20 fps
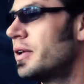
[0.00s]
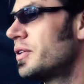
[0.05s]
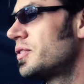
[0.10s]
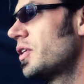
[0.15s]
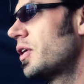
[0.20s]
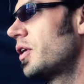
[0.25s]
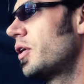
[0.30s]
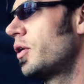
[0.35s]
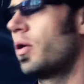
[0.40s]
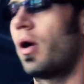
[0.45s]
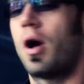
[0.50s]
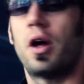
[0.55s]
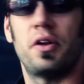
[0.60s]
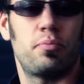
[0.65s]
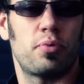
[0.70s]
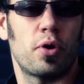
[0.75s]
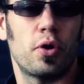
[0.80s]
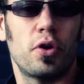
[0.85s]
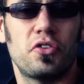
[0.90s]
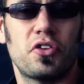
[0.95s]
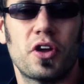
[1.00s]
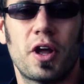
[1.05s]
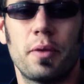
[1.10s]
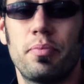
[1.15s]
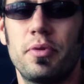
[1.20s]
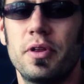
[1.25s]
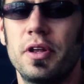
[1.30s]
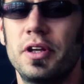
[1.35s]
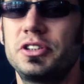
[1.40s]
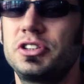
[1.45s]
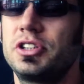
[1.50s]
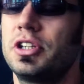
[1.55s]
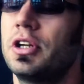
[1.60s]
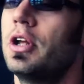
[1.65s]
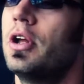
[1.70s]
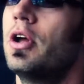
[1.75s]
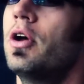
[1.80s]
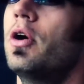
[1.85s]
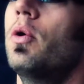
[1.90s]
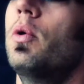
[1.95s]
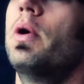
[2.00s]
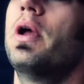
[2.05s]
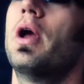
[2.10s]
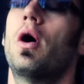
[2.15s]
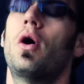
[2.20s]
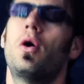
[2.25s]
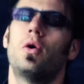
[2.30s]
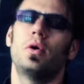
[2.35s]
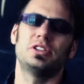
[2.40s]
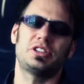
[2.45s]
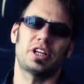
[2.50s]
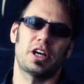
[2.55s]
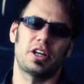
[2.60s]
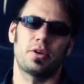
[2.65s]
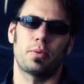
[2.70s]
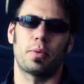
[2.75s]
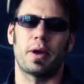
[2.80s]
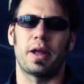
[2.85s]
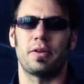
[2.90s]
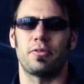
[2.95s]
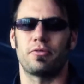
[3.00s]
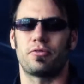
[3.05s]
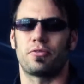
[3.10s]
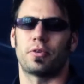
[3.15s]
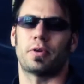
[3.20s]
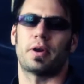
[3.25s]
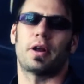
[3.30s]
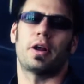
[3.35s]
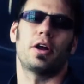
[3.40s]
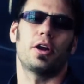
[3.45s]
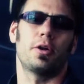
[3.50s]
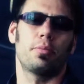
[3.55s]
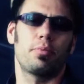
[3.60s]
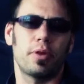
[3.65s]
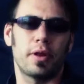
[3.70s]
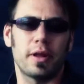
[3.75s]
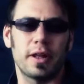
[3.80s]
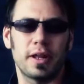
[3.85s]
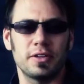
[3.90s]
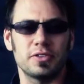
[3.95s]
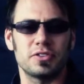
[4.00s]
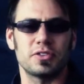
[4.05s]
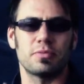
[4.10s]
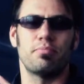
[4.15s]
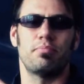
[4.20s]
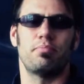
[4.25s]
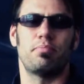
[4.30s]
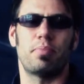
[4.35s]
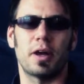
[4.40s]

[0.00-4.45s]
So on Prototype This, we always had to wait for airplanes,